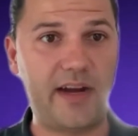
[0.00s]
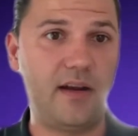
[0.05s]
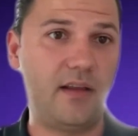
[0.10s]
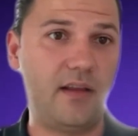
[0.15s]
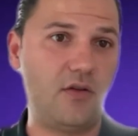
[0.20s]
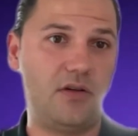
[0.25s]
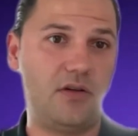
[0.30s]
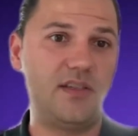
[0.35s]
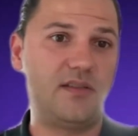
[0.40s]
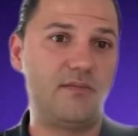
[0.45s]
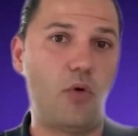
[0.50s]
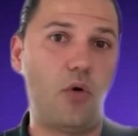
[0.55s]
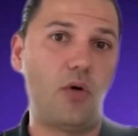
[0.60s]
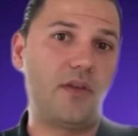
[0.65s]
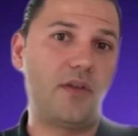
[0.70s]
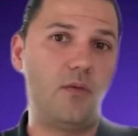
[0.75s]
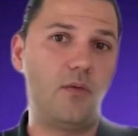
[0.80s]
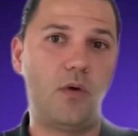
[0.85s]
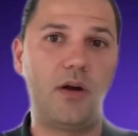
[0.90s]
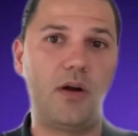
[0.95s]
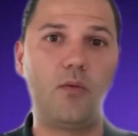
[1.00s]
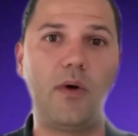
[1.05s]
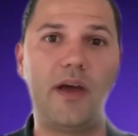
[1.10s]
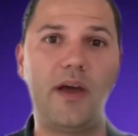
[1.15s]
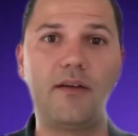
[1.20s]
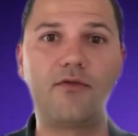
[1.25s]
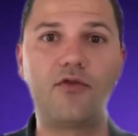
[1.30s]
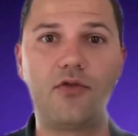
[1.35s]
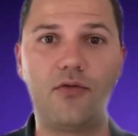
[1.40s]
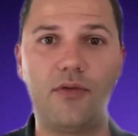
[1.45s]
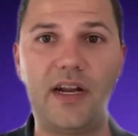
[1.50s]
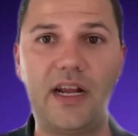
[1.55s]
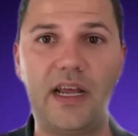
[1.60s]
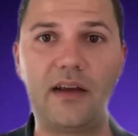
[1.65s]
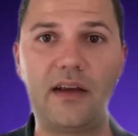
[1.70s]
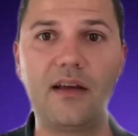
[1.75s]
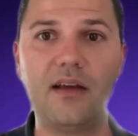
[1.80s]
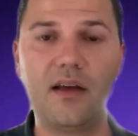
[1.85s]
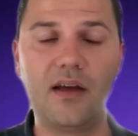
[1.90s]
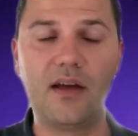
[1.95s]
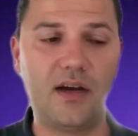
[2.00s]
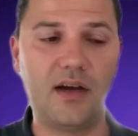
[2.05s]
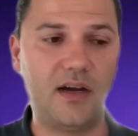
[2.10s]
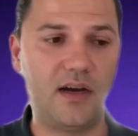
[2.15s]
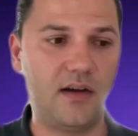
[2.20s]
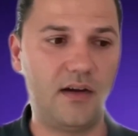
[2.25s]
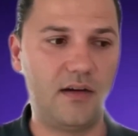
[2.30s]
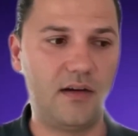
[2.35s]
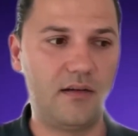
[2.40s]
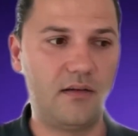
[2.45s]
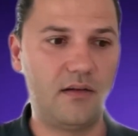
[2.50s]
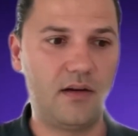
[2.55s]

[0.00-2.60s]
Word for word: And there is more than one way of of treating uh,